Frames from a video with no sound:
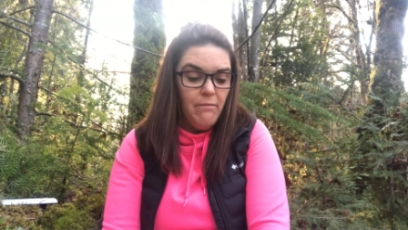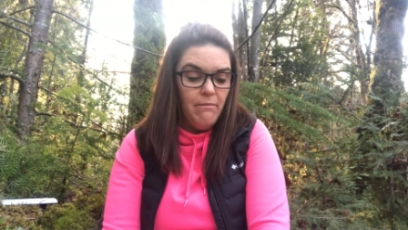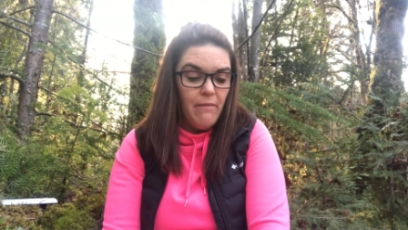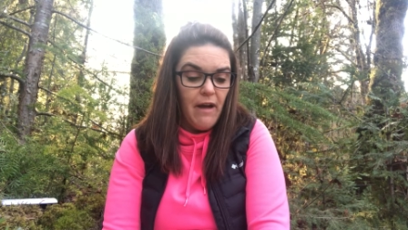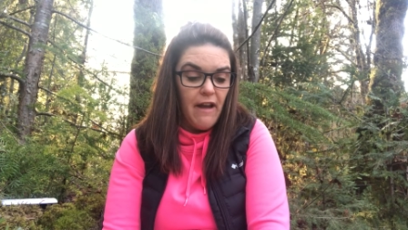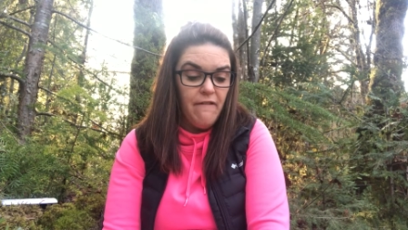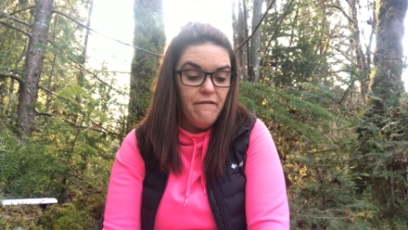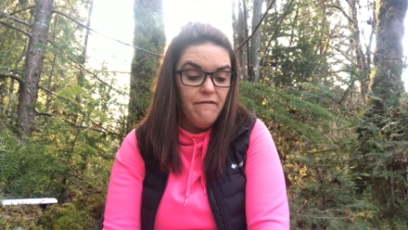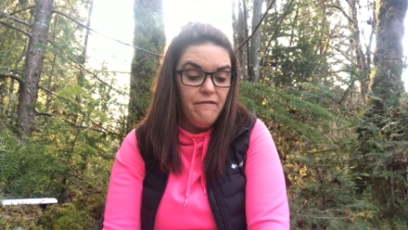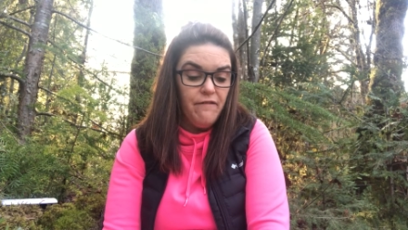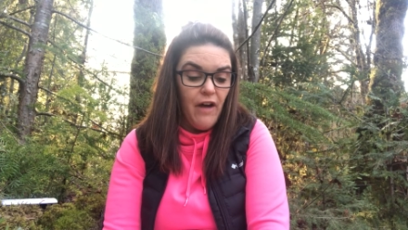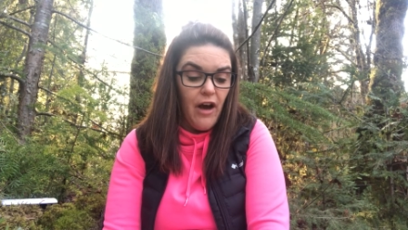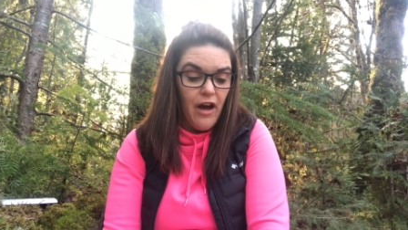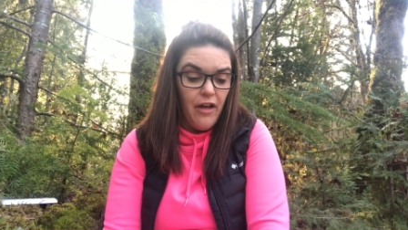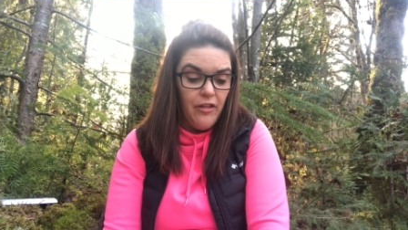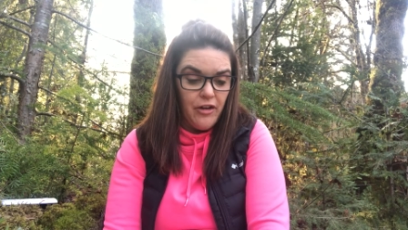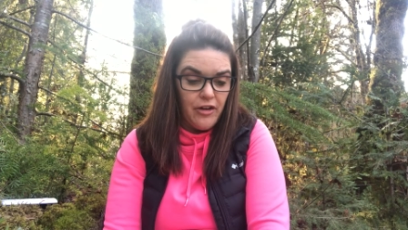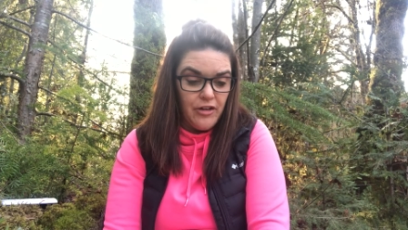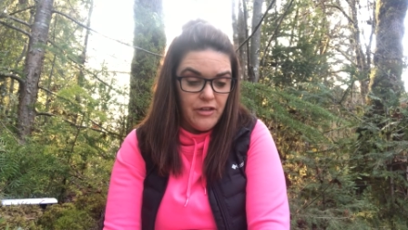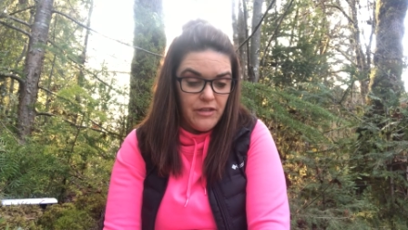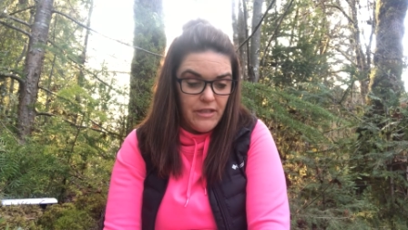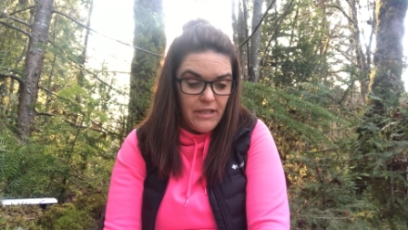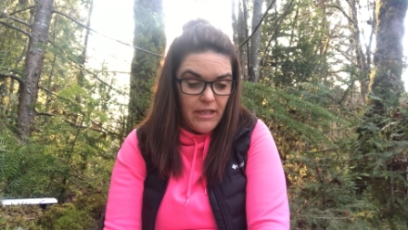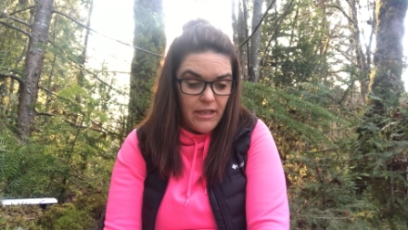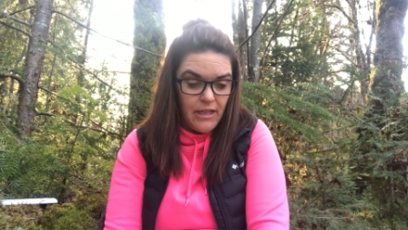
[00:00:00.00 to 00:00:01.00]
My father,
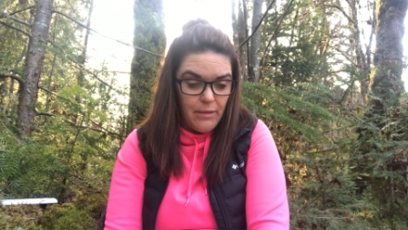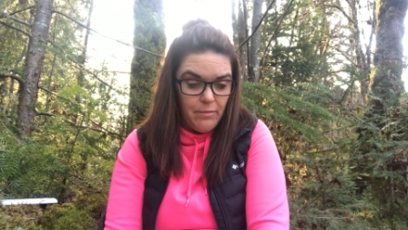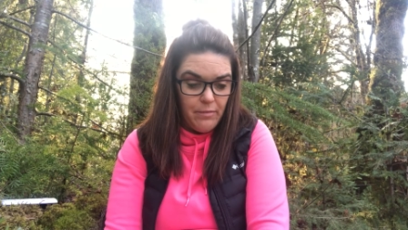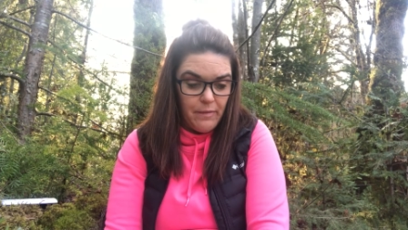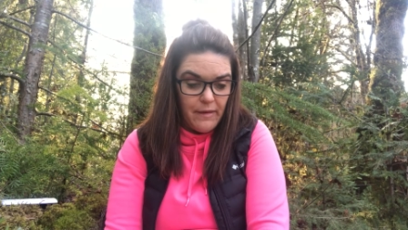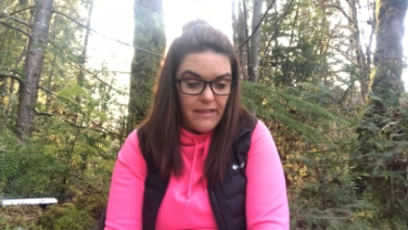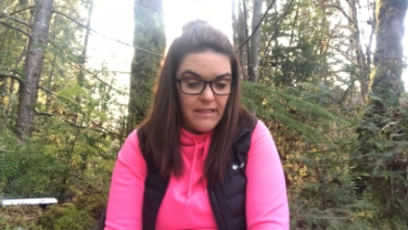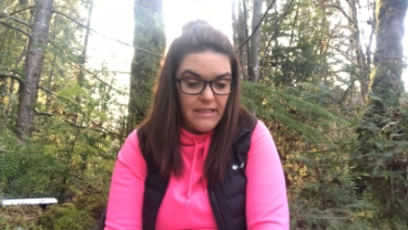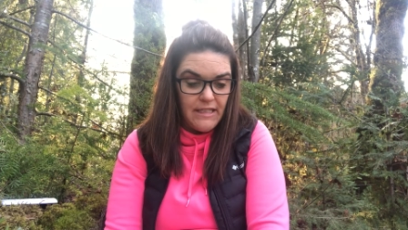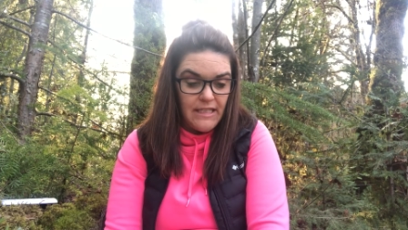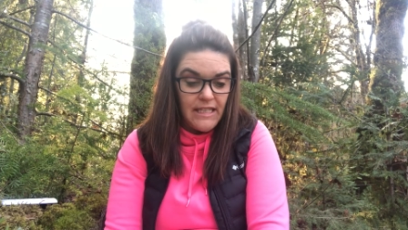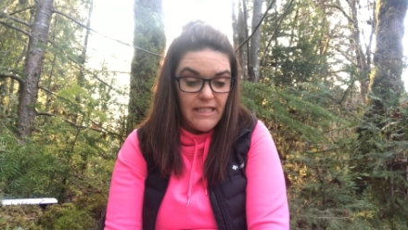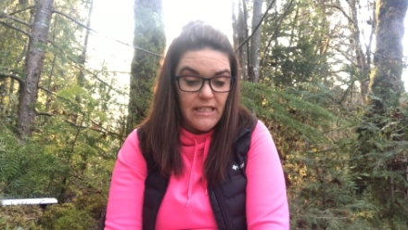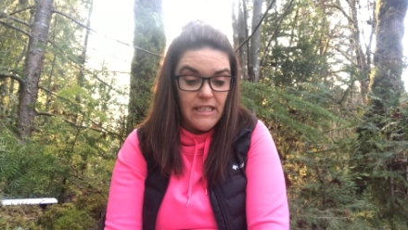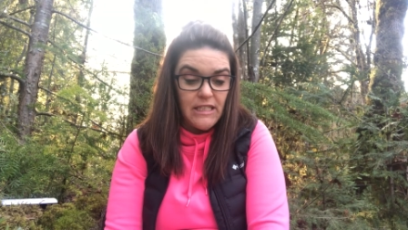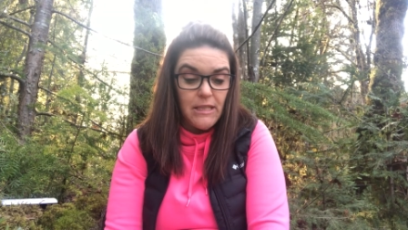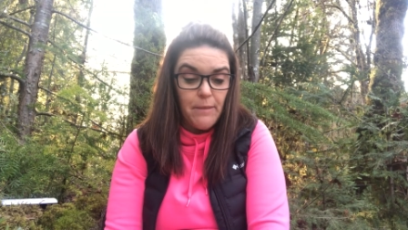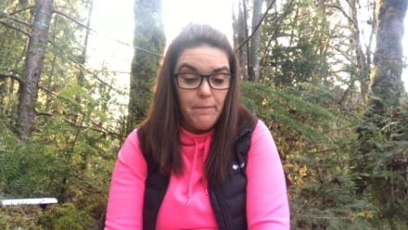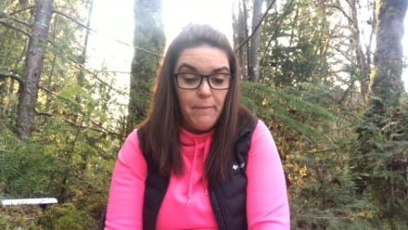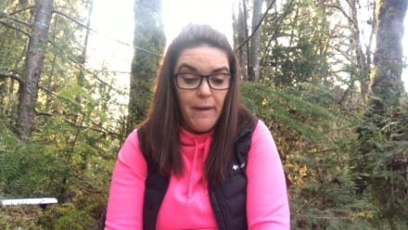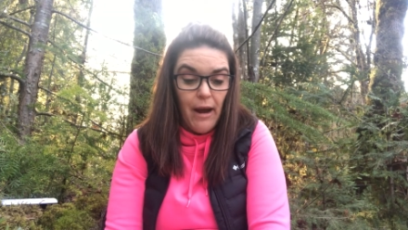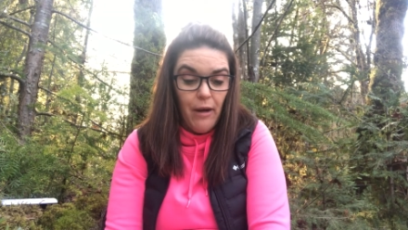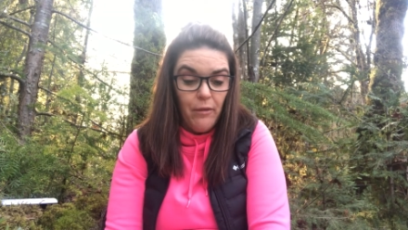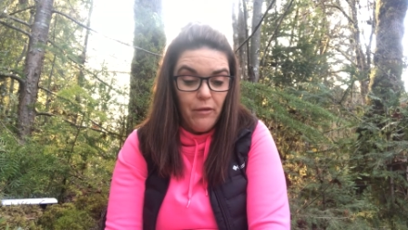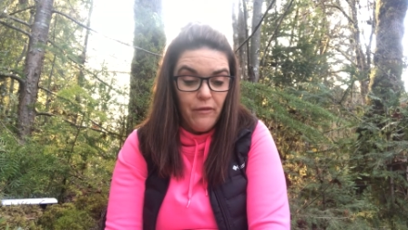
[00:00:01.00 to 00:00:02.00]
said the princess, is a
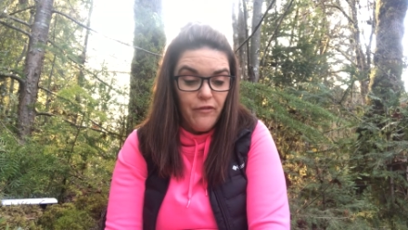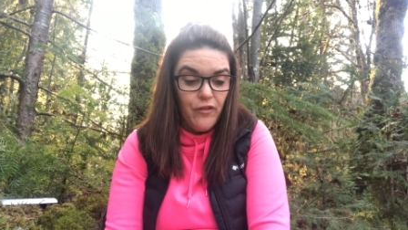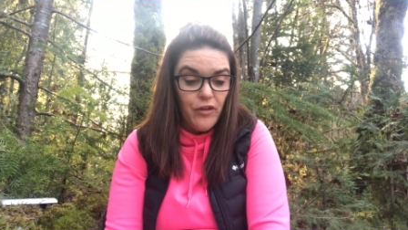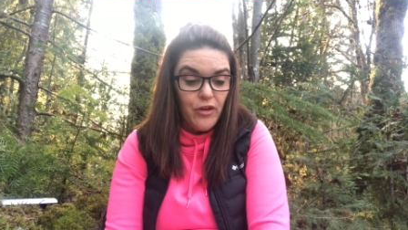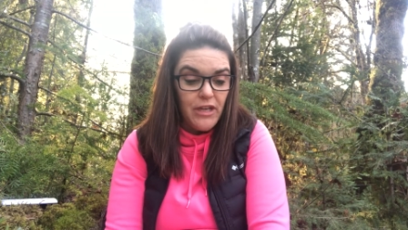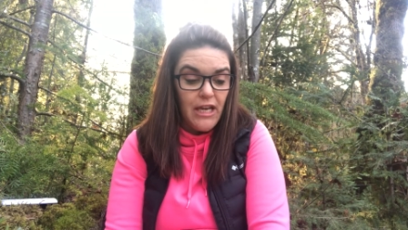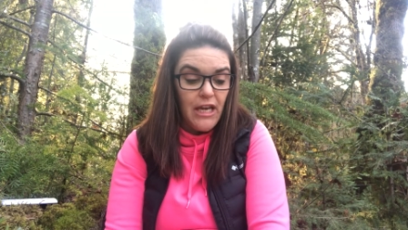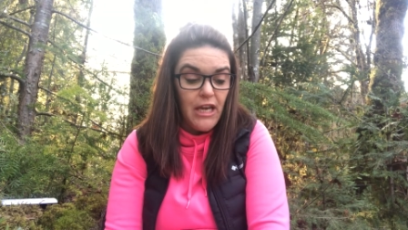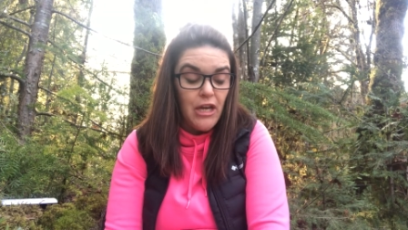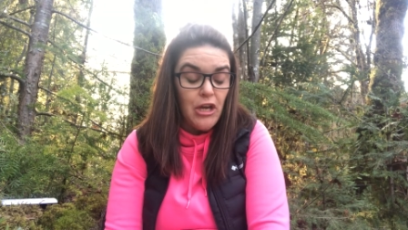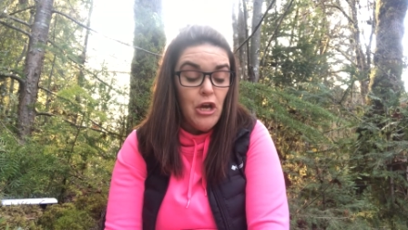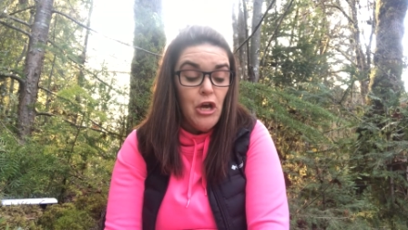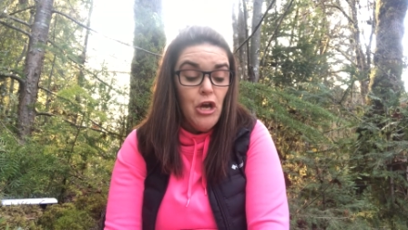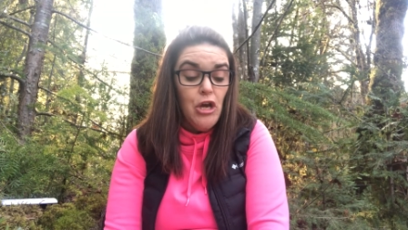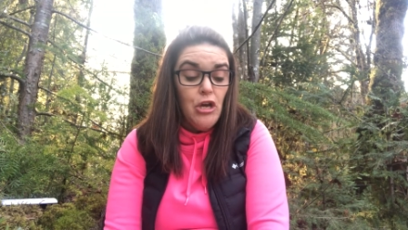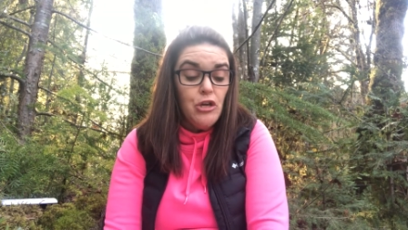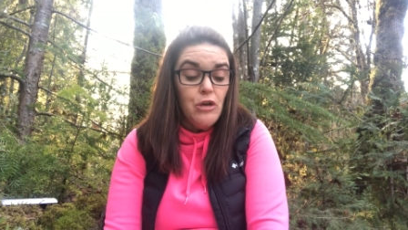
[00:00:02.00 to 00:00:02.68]
powerful king.